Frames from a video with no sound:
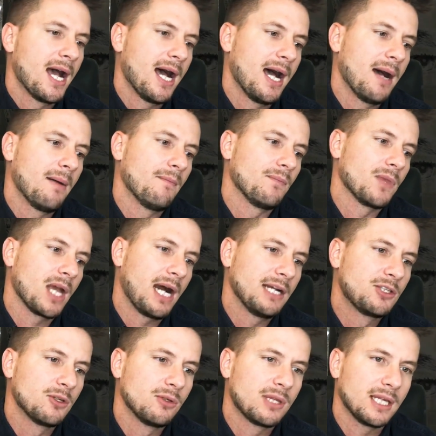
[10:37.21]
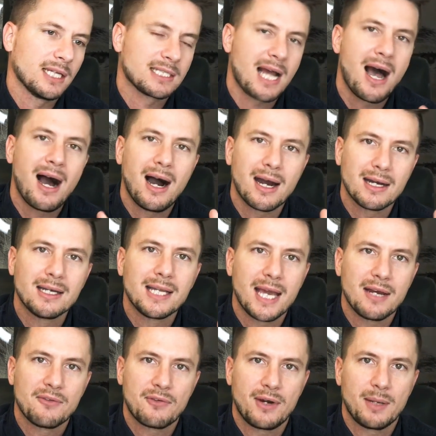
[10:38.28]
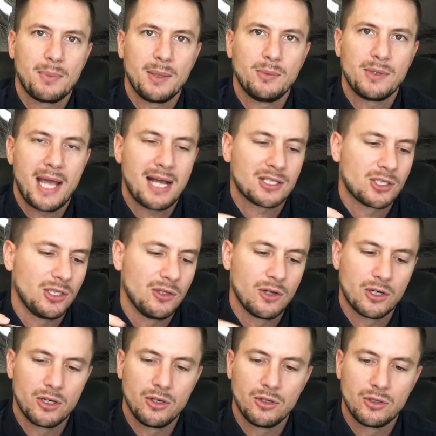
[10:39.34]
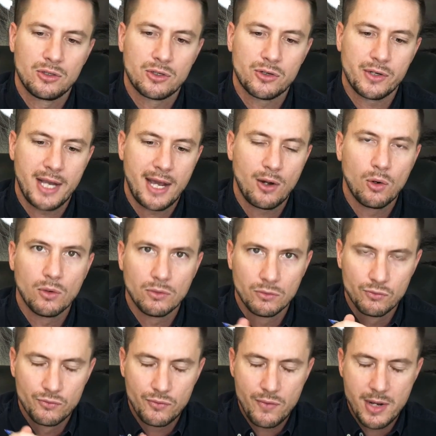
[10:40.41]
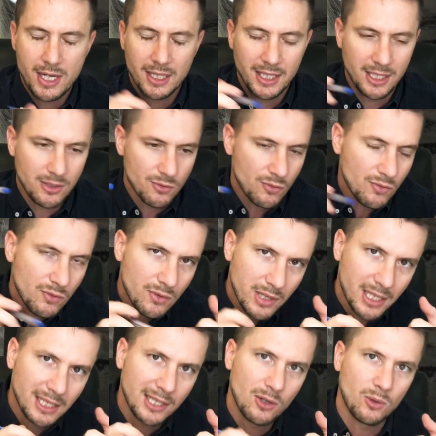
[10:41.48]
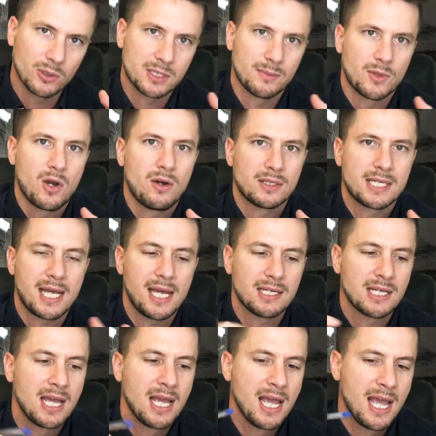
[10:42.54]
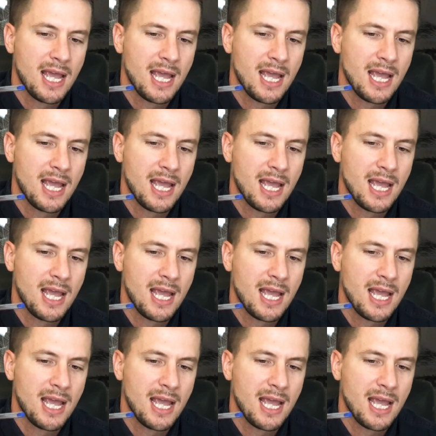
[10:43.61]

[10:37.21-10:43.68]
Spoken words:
I do think it's harder to get in front of people now, so you've got to create really, really awesome content.